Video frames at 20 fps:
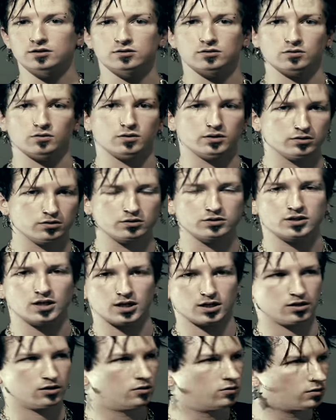So it looks
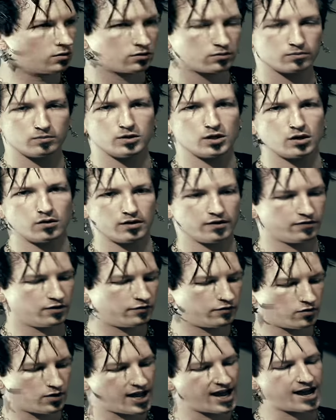like you're, even
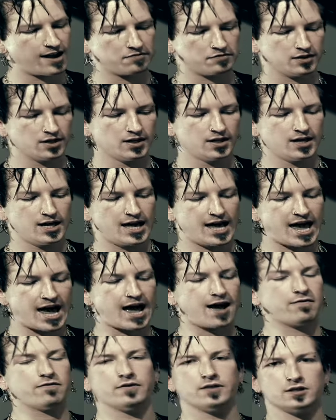if you have
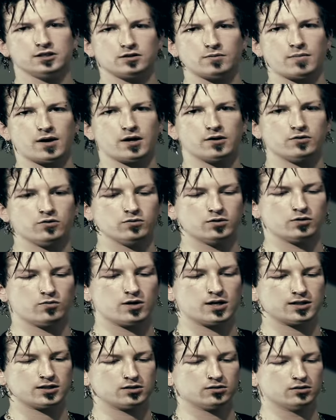half of this amount, you really
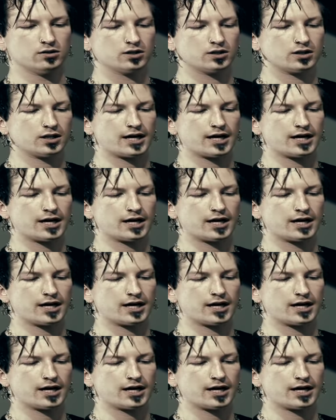want it to look